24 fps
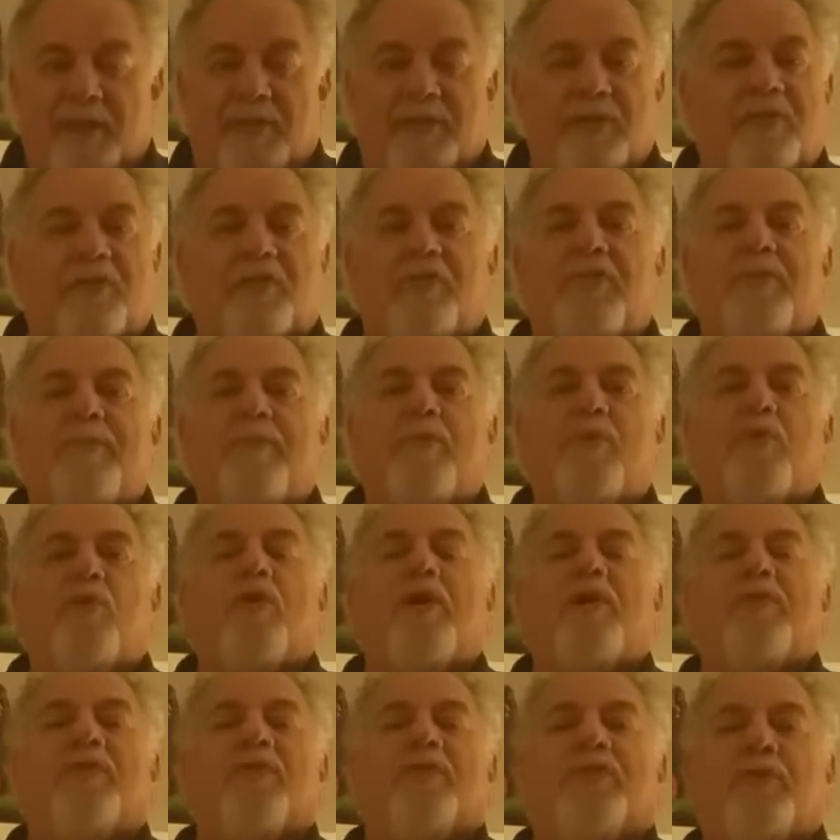This is
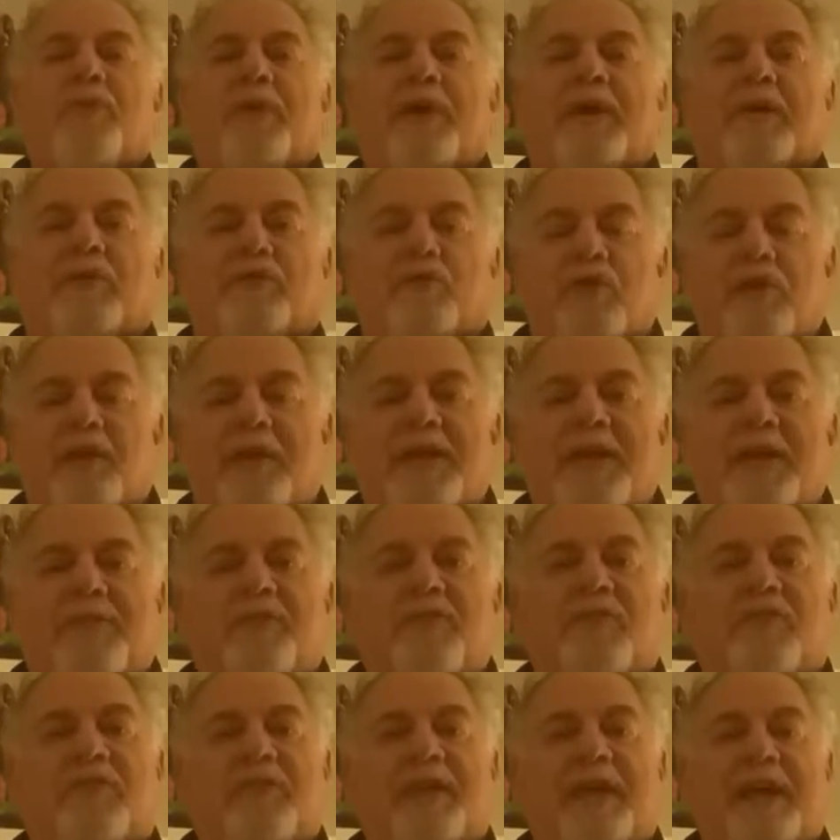important so we can really
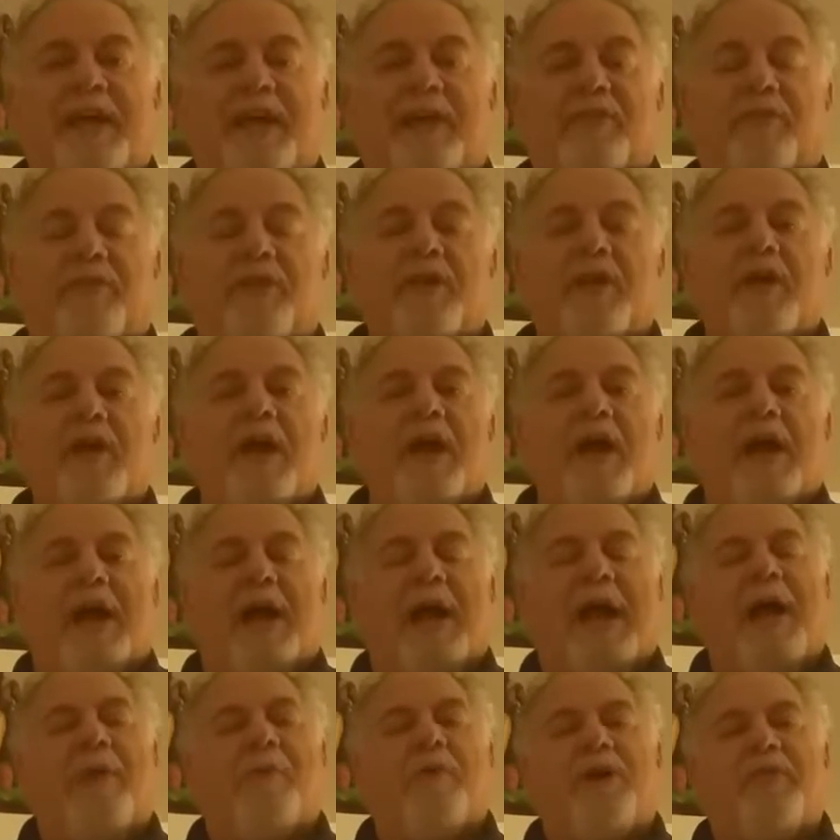understand
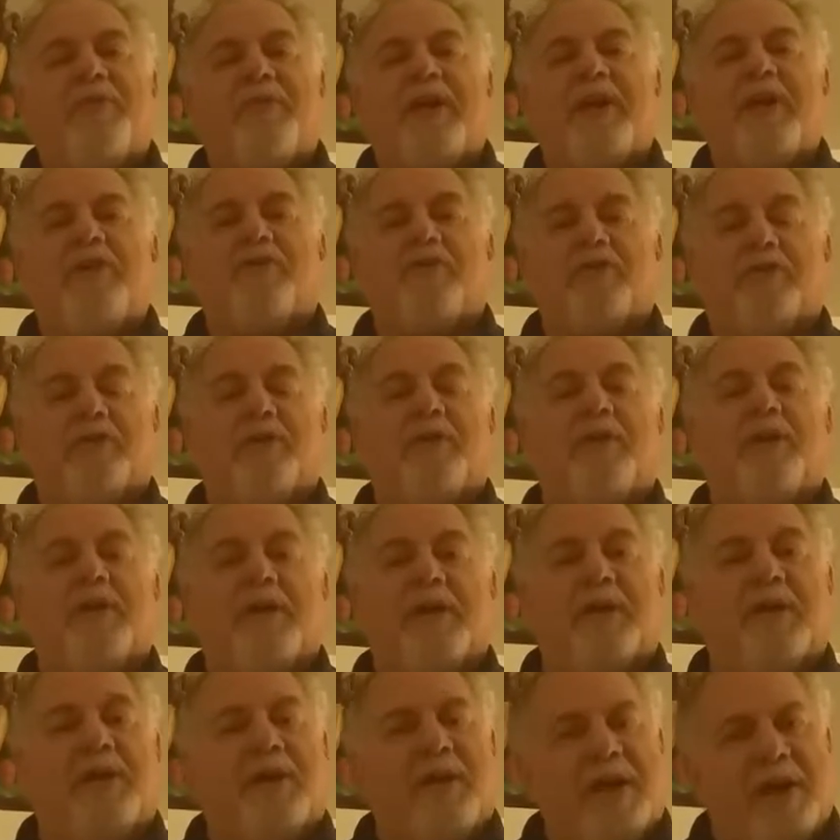how our nation
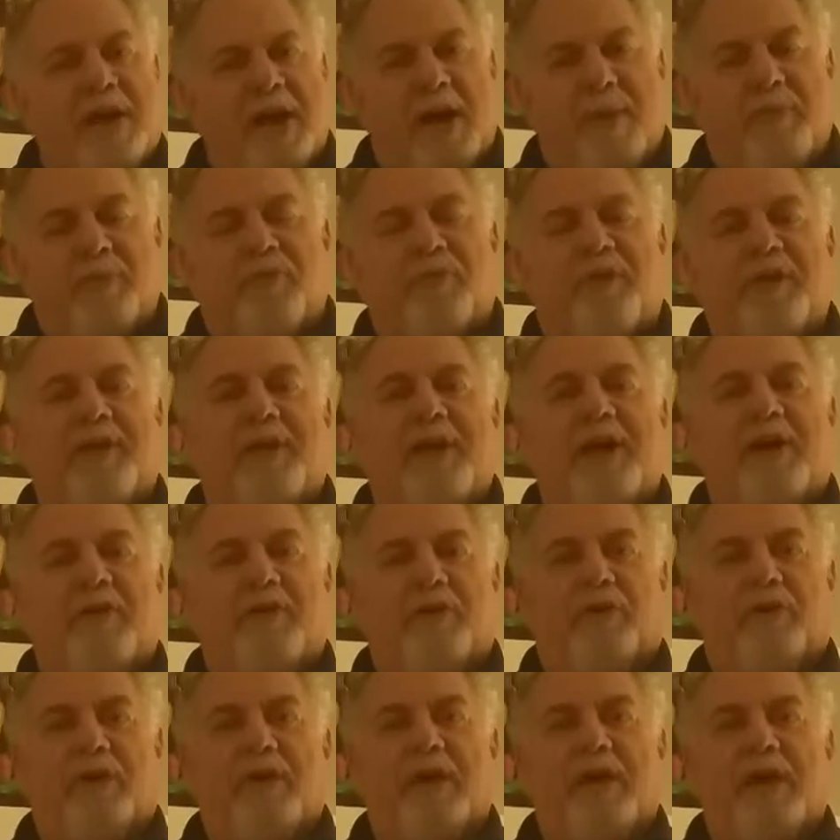comes
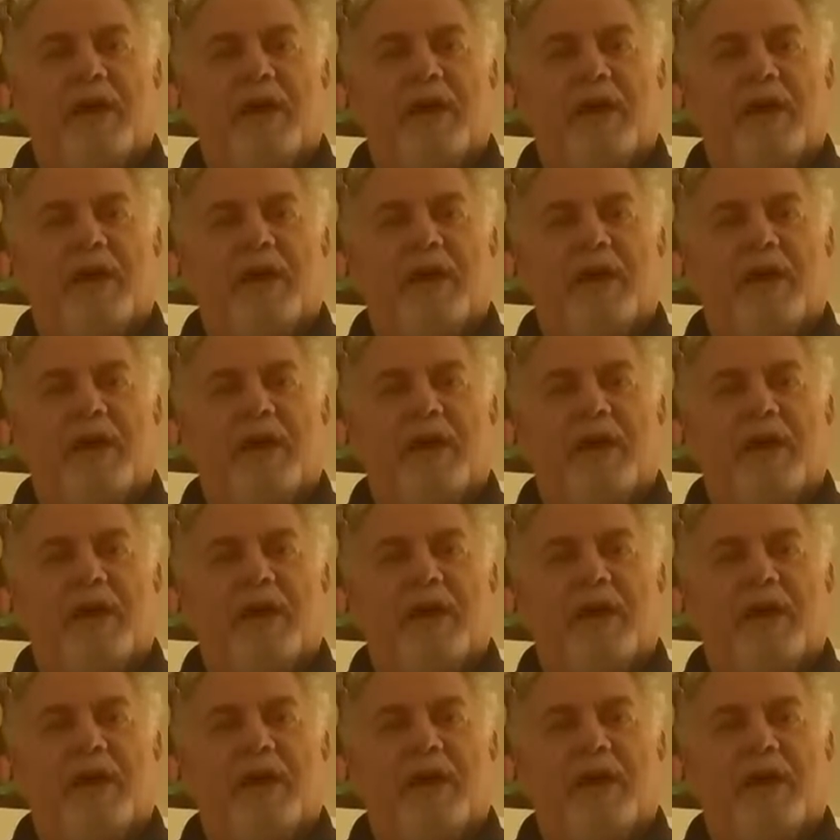together,